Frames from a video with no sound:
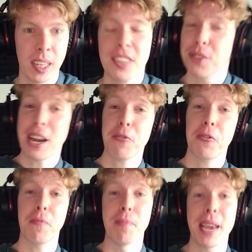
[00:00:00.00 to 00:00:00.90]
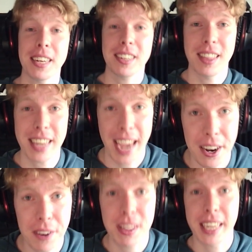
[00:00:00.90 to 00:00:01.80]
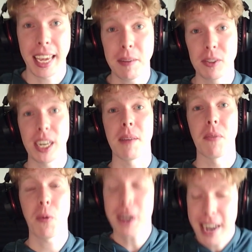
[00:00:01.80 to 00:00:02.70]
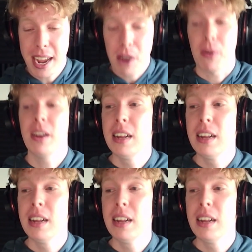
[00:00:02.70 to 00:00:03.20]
So now you've made it to the end of the game jam. What now?